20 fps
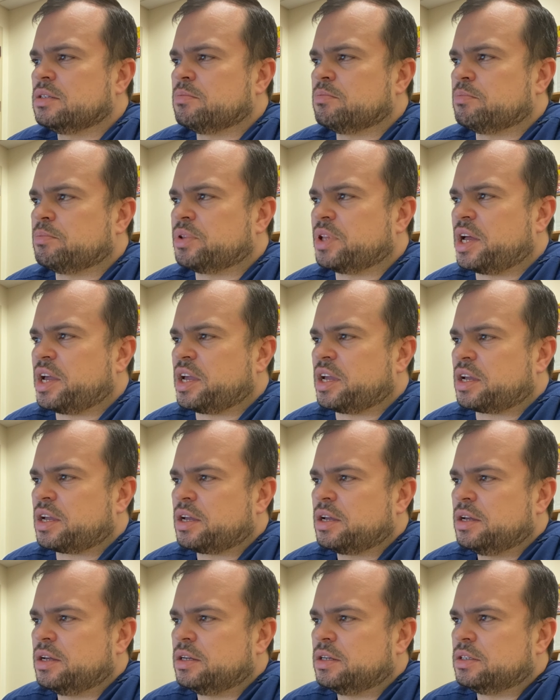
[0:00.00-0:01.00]
blank.
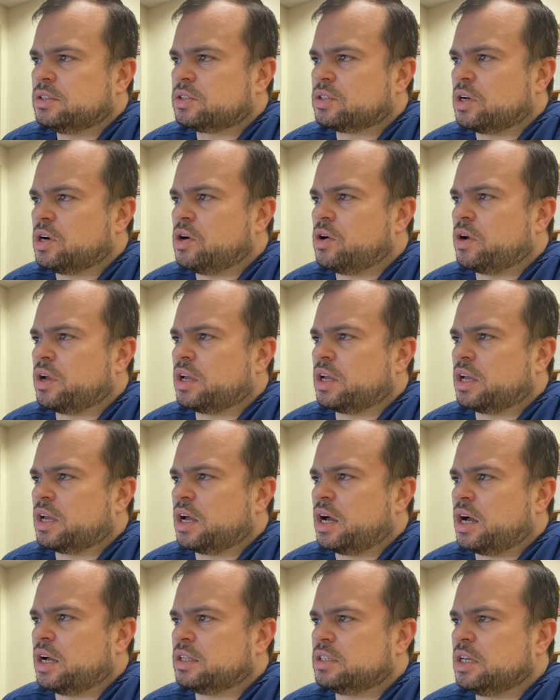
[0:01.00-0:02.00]
So
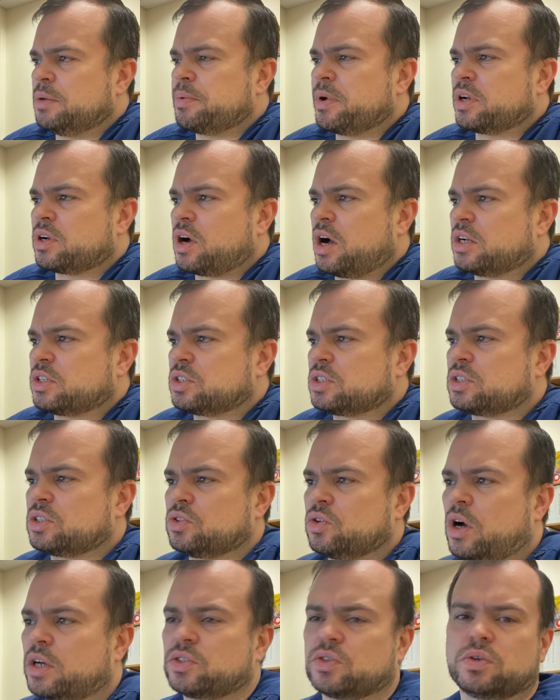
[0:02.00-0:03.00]
deep unconsciousness,
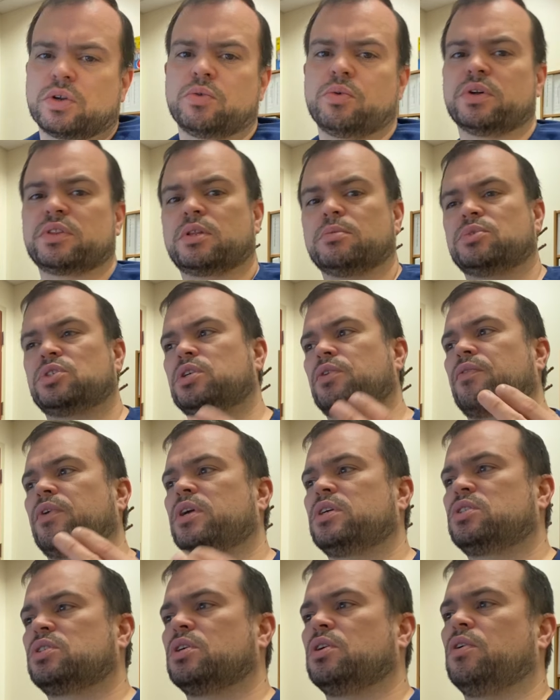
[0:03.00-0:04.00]
you also don't want them
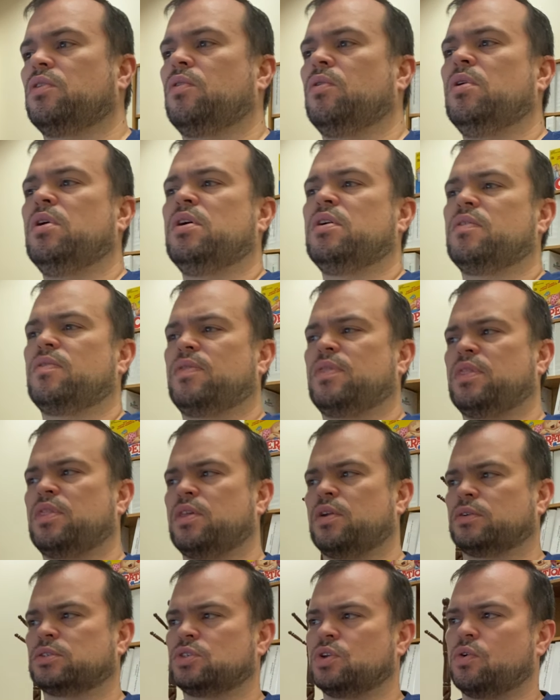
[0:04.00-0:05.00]
shivering. So
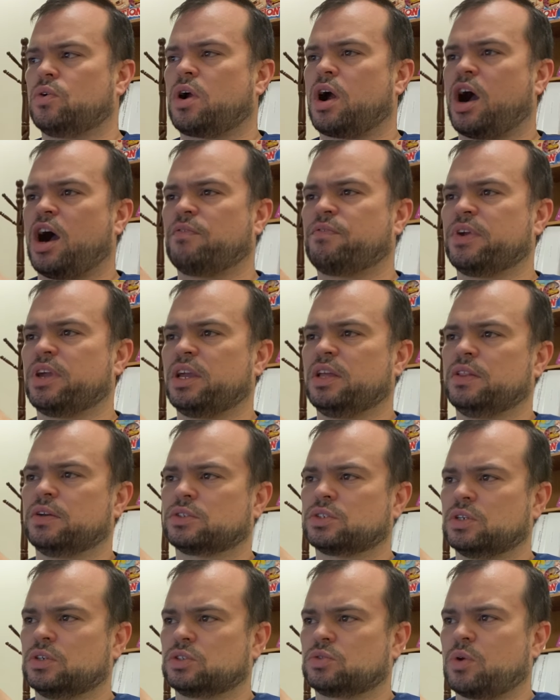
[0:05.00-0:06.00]
there's no coughing,
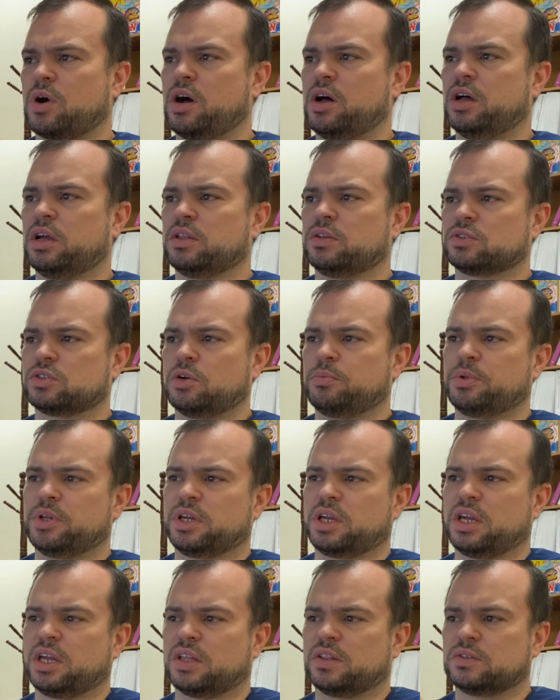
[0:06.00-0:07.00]
there's no swallowing, there's no
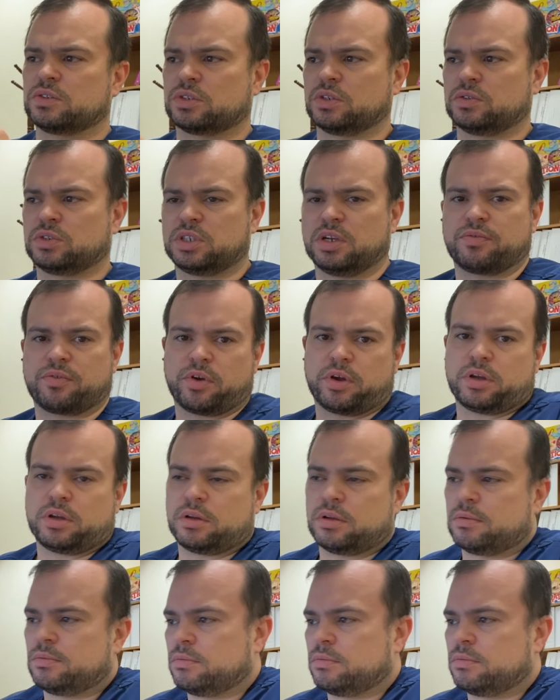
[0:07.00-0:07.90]
blinking, and there's no shivering.